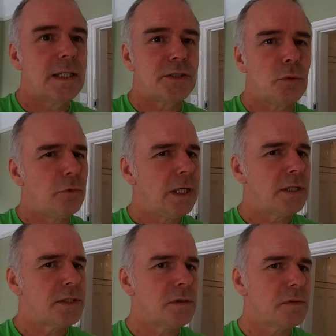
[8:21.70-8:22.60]
Some
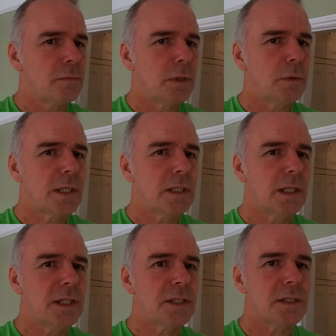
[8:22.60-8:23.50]
Rega stuff's on big
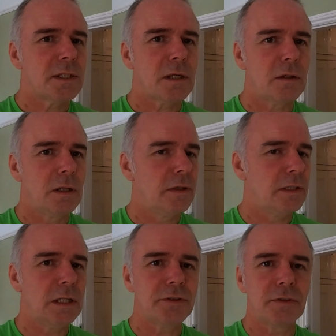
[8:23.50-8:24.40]
waiting lists.
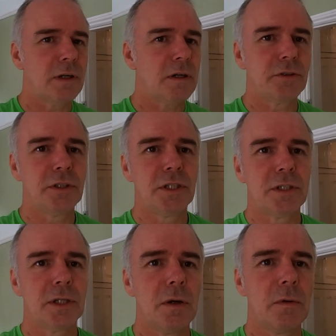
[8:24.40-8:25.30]
There's a lot of cartridges,
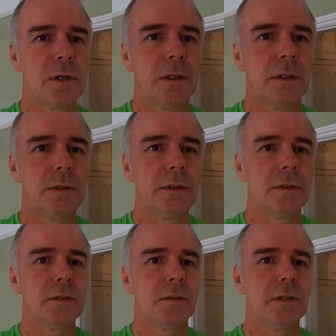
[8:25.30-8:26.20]
Nagoka
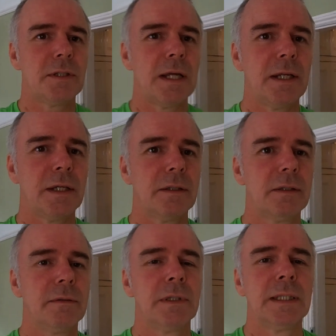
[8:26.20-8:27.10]
and Audio Technica,
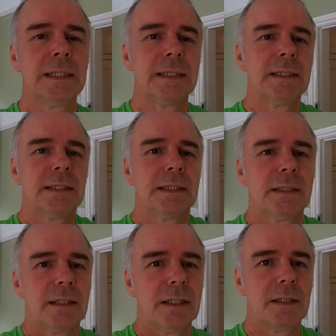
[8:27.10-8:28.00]
and
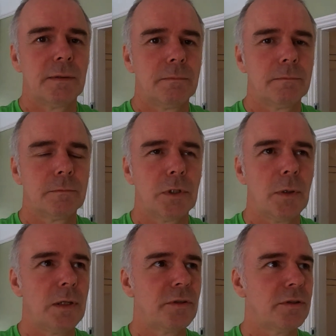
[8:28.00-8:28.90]
who
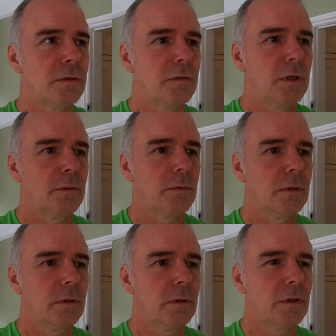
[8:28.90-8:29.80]
else are on?
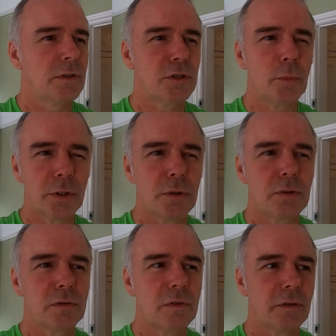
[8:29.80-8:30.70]
Some of the
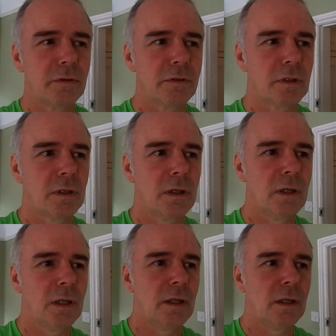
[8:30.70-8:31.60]
Autophones,
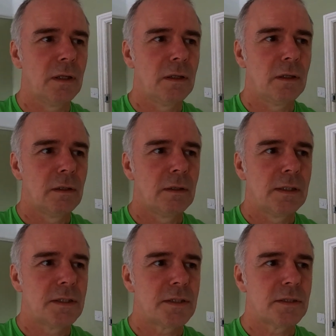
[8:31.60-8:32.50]

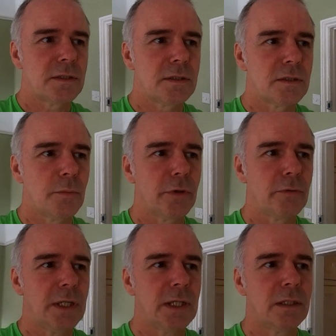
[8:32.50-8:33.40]
some of the
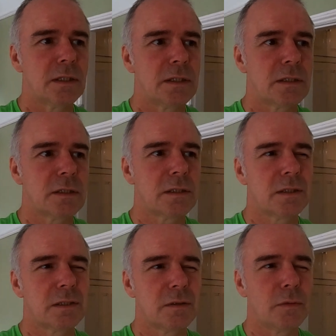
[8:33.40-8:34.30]

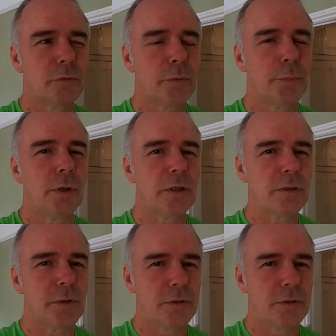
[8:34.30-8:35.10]
Regas, up to a point.